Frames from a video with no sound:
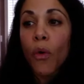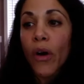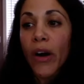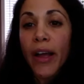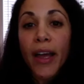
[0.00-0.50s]

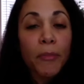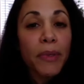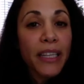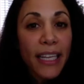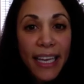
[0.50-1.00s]
or
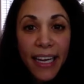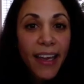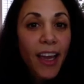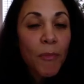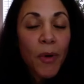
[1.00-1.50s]

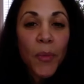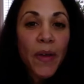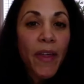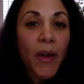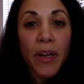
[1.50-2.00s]
complaining about when
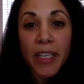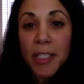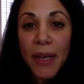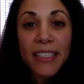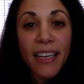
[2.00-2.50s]
they want to
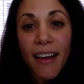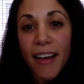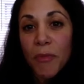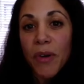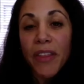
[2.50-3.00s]
spend
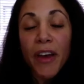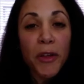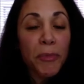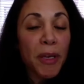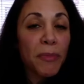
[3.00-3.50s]
time with
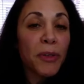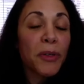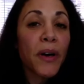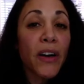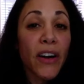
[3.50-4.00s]
other people
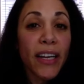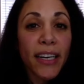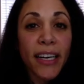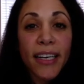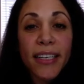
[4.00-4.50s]
who are not
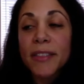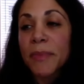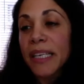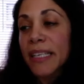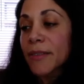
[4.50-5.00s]
us,
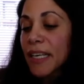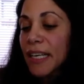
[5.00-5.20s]
because